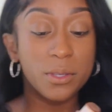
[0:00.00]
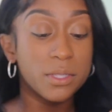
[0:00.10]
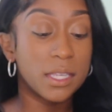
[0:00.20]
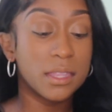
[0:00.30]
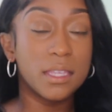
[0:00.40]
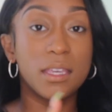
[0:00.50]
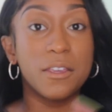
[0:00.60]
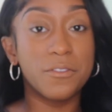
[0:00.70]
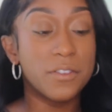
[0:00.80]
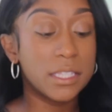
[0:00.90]
using
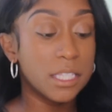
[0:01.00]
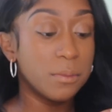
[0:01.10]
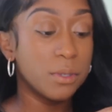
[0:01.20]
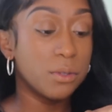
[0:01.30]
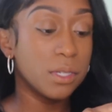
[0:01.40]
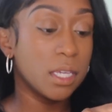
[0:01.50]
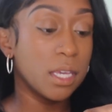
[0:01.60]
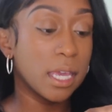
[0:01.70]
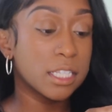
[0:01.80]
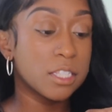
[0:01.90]
the Fenty
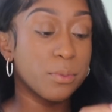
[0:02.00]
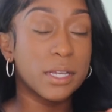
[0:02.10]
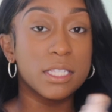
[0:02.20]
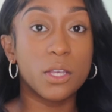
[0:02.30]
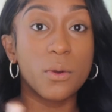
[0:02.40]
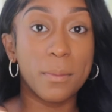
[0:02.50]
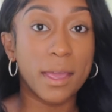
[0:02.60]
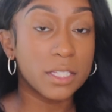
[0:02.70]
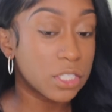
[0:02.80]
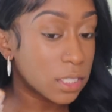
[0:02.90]
Beauty Espresso
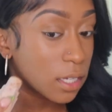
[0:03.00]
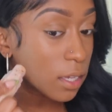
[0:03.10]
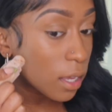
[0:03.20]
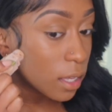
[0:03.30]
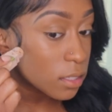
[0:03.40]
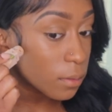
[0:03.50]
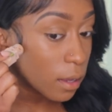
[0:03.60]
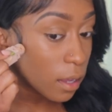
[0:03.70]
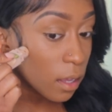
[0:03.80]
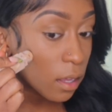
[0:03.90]
Matchstick as
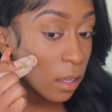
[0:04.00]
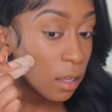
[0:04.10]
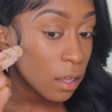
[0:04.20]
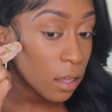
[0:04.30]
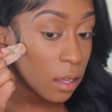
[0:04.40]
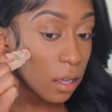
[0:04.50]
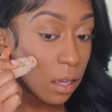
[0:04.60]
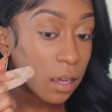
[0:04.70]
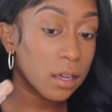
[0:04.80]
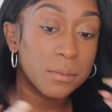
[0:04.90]
my
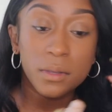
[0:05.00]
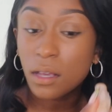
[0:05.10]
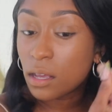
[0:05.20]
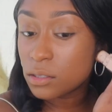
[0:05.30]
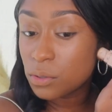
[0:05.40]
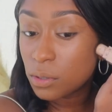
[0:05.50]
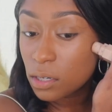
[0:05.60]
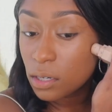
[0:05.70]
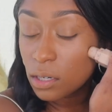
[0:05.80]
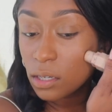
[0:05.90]

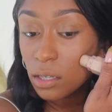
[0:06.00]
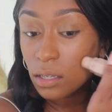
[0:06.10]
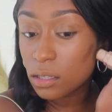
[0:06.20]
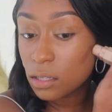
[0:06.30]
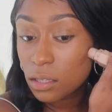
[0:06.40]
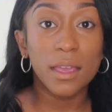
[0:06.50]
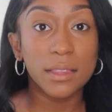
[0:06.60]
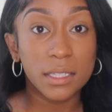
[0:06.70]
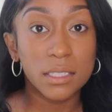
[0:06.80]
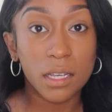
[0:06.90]
contour.
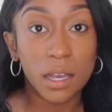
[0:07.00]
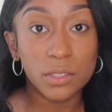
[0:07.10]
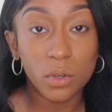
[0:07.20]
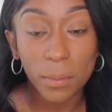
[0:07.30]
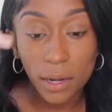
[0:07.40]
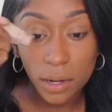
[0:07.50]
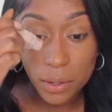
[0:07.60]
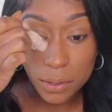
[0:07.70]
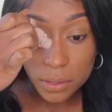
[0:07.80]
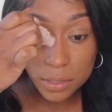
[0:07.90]
And then to contour my
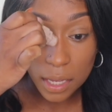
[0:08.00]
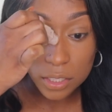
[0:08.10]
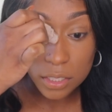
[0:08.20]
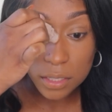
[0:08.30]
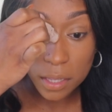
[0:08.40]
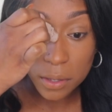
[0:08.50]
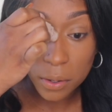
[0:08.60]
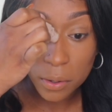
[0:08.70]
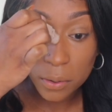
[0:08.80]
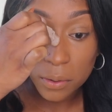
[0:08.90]
nose, I just like
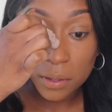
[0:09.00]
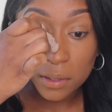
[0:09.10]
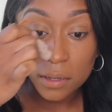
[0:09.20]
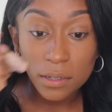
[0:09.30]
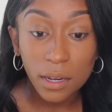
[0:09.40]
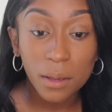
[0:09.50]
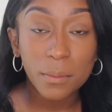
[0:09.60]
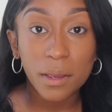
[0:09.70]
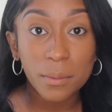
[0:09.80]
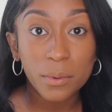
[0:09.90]
go down
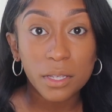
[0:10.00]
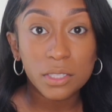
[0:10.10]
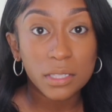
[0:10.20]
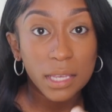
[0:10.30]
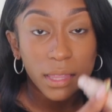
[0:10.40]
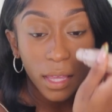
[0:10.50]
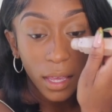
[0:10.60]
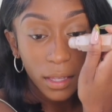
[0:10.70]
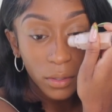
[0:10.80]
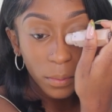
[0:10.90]
my bridge like that.